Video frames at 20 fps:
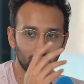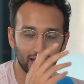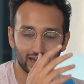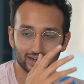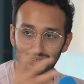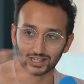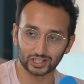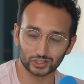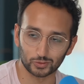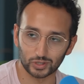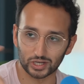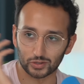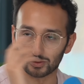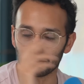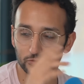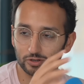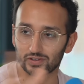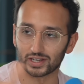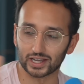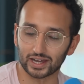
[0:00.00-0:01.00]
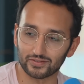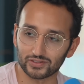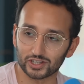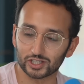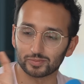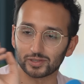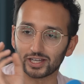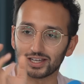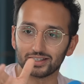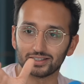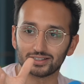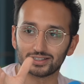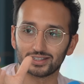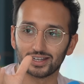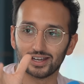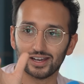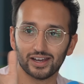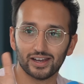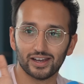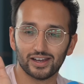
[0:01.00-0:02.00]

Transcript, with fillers: and next week we're moving out of this place